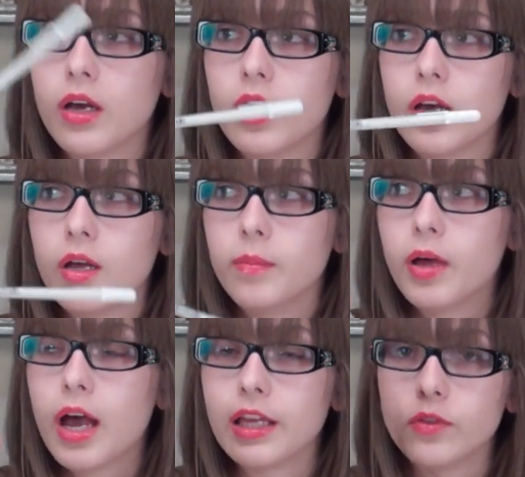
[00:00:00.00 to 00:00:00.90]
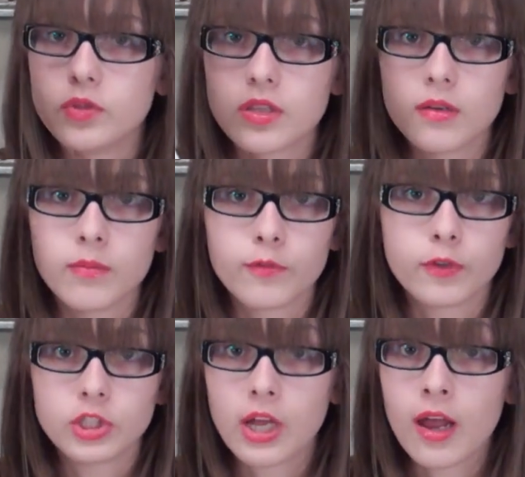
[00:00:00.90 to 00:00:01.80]
I use them
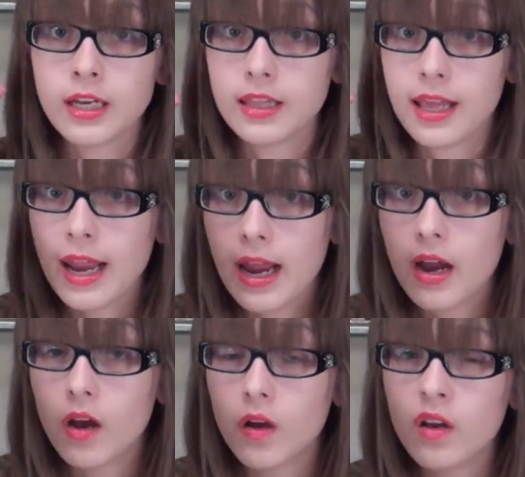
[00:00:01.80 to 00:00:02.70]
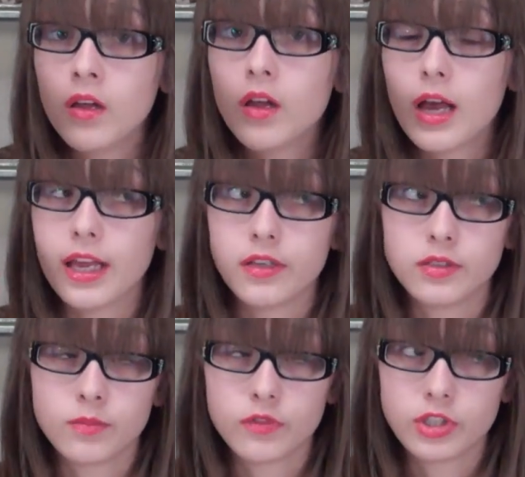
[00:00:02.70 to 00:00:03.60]
for shine in the hair. I
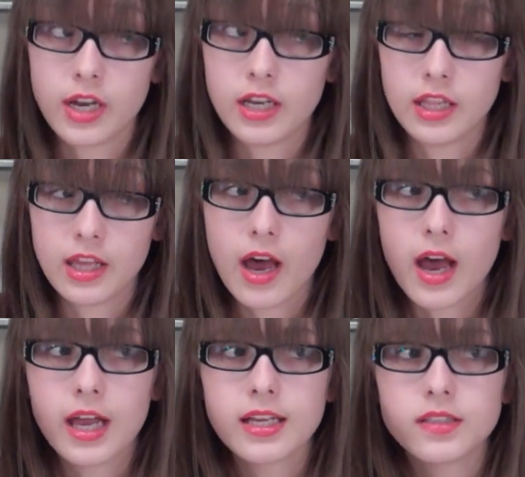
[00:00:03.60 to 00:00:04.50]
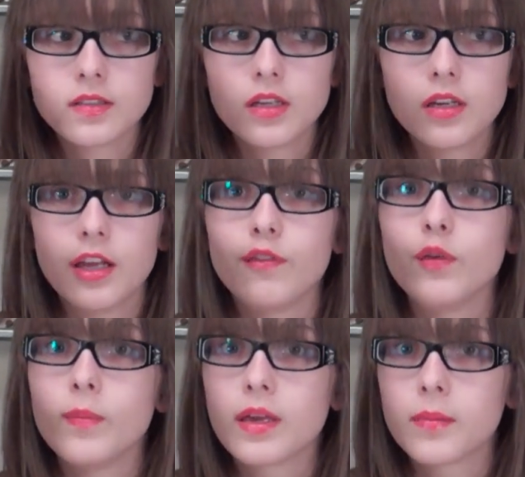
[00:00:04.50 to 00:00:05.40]
use them for shine in the eyes. If
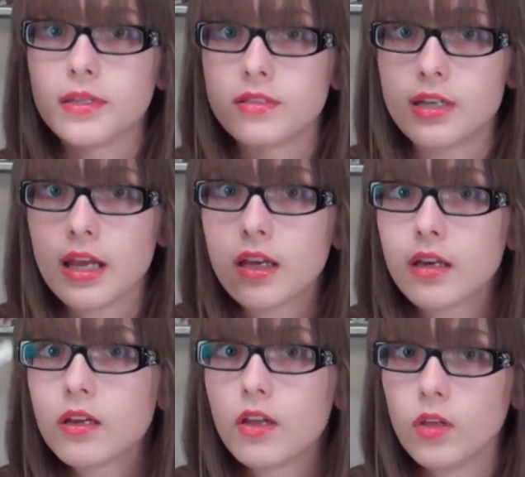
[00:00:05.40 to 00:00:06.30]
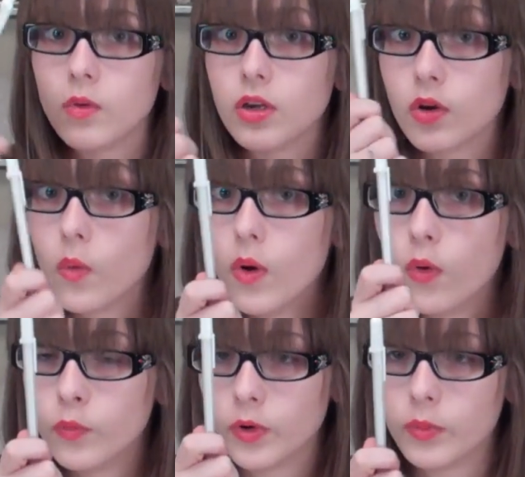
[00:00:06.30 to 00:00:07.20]
you make a mistake, you can go
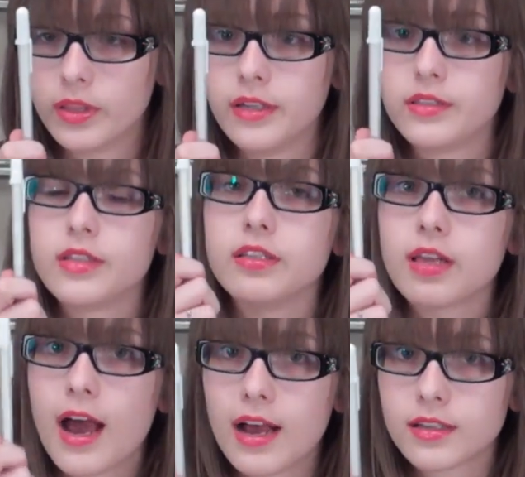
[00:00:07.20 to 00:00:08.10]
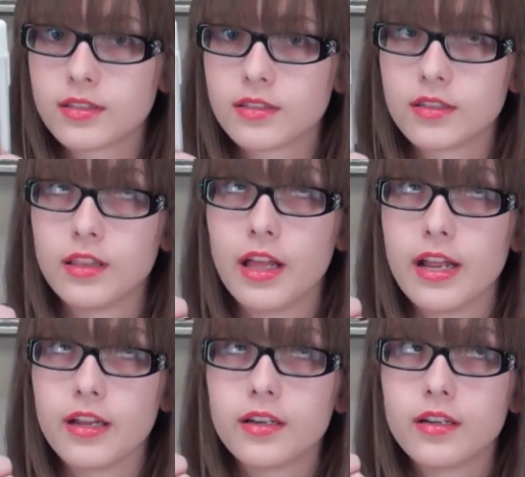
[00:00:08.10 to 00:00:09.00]
over it with this. This acts
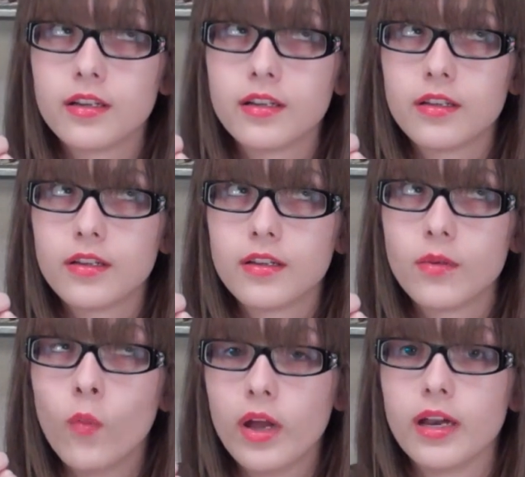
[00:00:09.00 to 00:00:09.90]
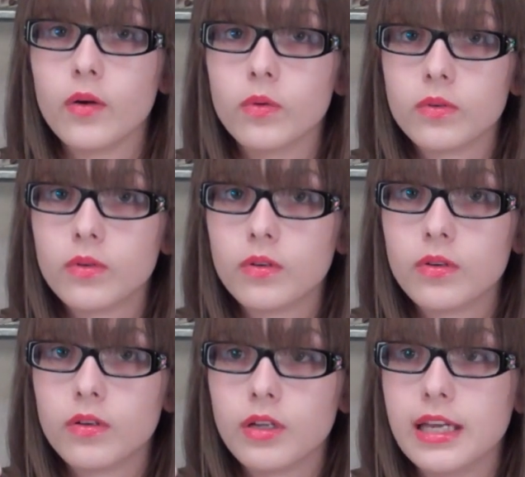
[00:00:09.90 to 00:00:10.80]
like white out.
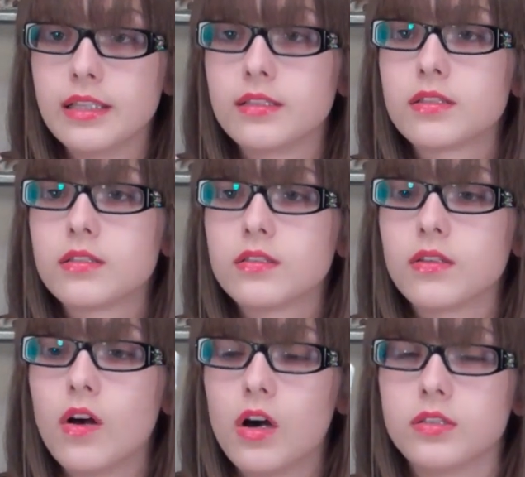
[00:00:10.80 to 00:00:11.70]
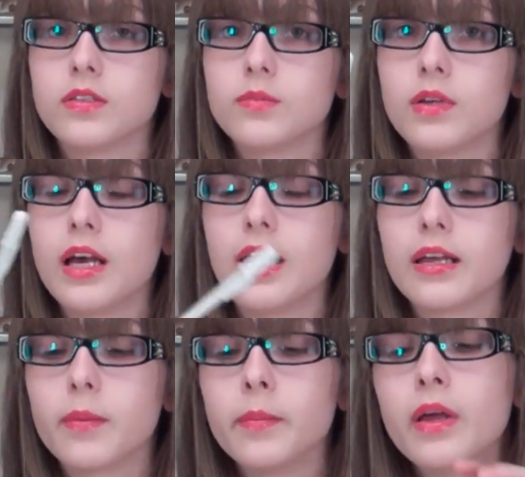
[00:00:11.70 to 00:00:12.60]
It's awesome. I
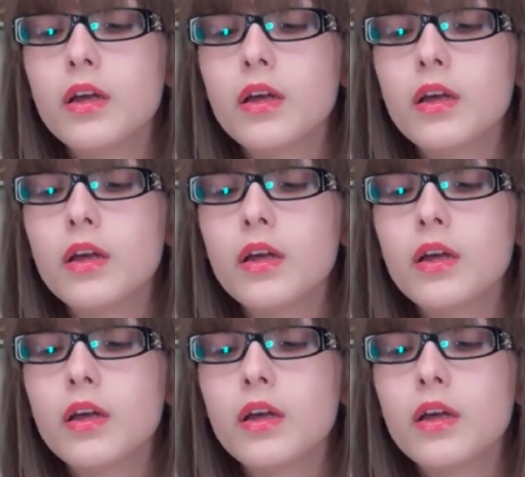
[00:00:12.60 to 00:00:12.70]
like them.